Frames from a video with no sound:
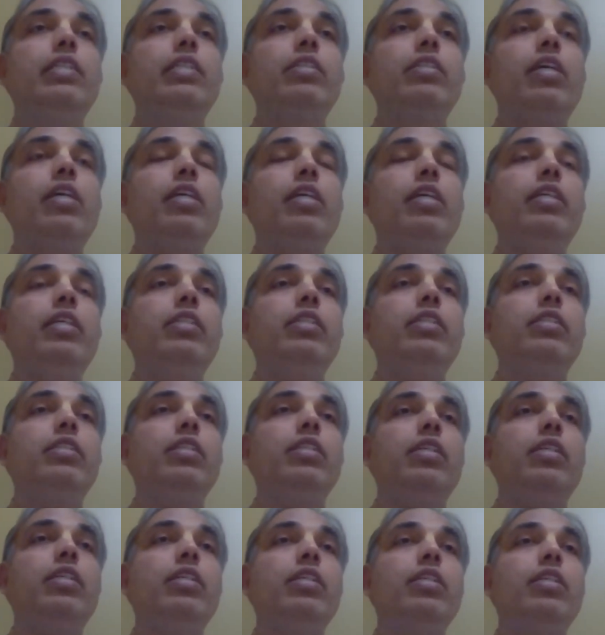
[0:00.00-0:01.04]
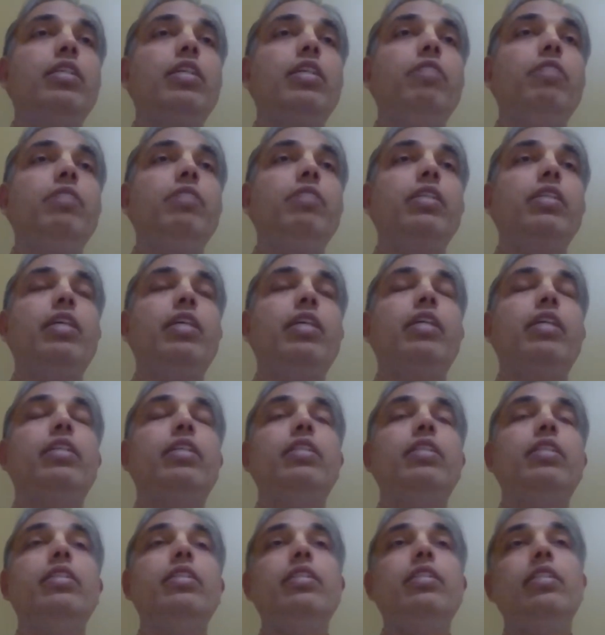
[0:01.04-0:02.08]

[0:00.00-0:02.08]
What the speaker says: Then he is giving that.